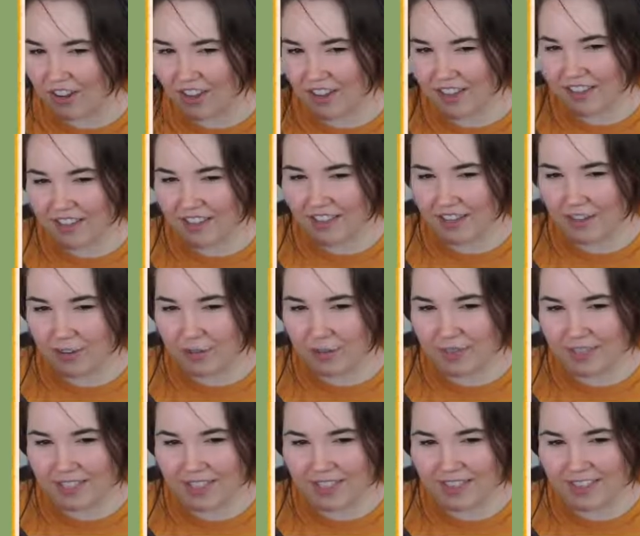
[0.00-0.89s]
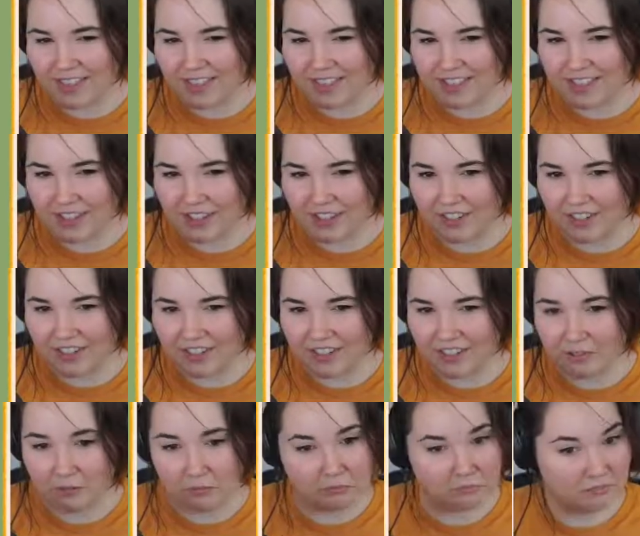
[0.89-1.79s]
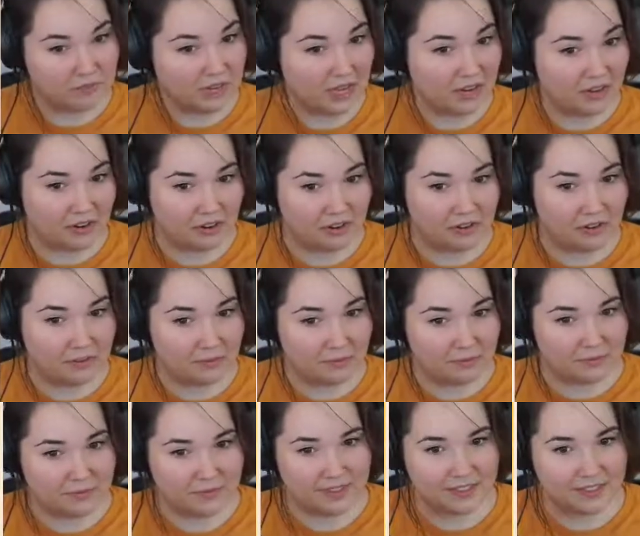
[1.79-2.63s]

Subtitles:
I think, or was that the singer? I don't know.